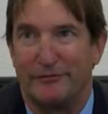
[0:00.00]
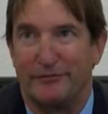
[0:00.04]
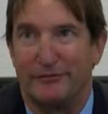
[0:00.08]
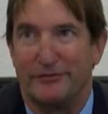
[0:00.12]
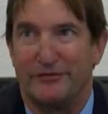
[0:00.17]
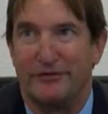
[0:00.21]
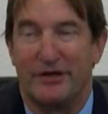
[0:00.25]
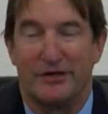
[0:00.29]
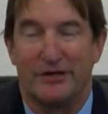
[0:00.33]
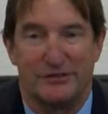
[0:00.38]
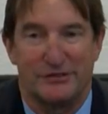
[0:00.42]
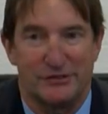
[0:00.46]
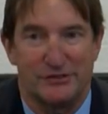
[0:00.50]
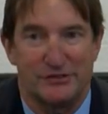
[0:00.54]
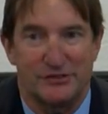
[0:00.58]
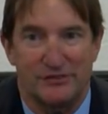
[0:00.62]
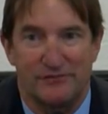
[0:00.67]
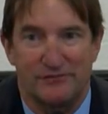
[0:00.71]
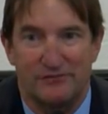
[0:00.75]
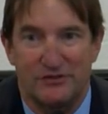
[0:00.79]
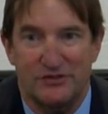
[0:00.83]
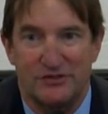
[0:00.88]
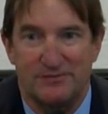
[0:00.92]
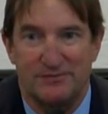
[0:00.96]
dozens
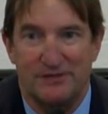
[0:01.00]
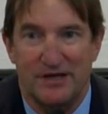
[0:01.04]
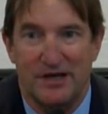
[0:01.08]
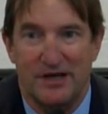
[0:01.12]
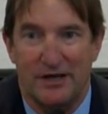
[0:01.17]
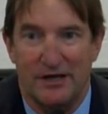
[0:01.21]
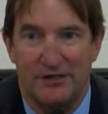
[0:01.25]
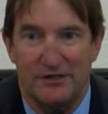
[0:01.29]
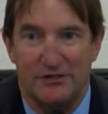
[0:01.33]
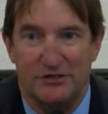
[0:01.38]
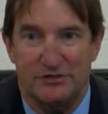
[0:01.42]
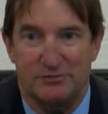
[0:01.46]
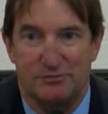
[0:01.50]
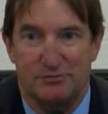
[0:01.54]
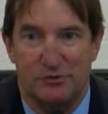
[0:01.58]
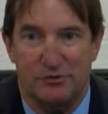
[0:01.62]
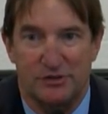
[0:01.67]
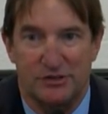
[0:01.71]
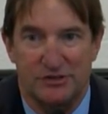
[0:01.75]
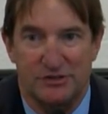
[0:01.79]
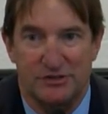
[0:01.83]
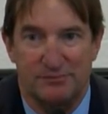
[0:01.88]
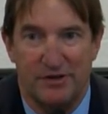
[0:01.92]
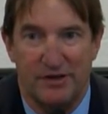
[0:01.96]
of GBI agents
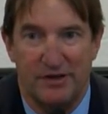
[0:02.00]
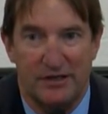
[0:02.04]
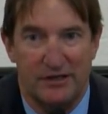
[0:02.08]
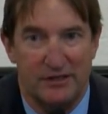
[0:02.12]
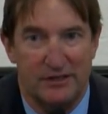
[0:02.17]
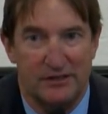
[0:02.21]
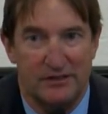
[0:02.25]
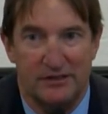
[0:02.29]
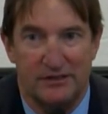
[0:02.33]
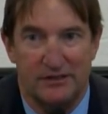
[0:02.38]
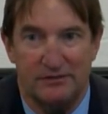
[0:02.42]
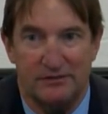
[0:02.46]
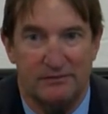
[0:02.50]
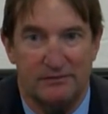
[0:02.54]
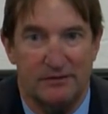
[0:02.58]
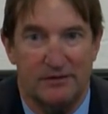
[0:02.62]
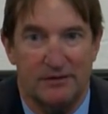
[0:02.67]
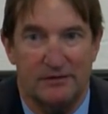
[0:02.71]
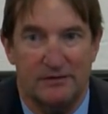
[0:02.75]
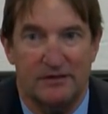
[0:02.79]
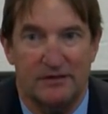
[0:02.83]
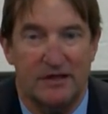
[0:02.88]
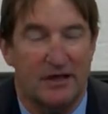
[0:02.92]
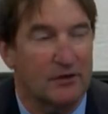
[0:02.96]
participated and,
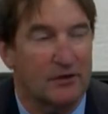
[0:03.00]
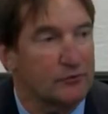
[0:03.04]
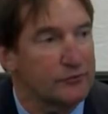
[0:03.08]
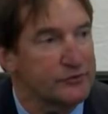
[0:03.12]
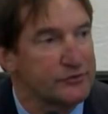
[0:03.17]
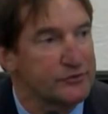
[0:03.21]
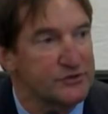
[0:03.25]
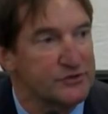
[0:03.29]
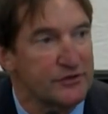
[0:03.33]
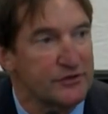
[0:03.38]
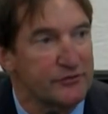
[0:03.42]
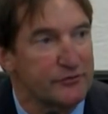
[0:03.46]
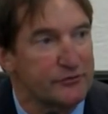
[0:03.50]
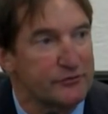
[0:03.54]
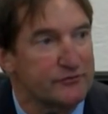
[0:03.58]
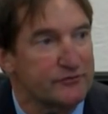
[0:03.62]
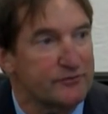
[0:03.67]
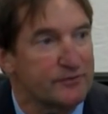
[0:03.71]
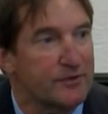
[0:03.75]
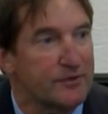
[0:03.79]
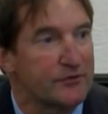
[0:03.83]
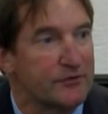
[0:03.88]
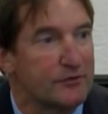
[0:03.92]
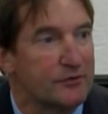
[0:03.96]
and countless others
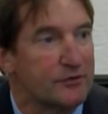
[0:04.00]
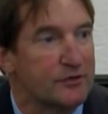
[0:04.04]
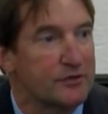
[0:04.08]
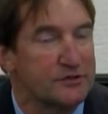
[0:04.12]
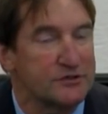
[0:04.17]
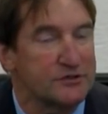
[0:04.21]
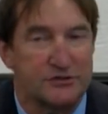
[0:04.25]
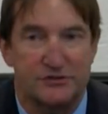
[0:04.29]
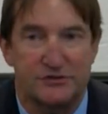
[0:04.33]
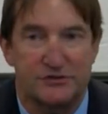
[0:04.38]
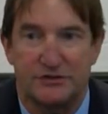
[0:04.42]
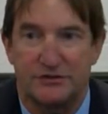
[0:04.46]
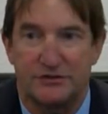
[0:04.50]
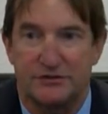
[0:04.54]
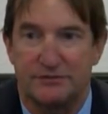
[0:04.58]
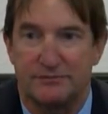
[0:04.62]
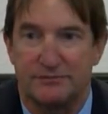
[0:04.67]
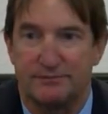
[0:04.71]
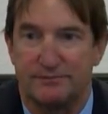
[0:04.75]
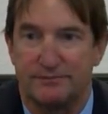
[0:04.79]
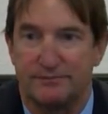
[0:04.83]
from other agencies.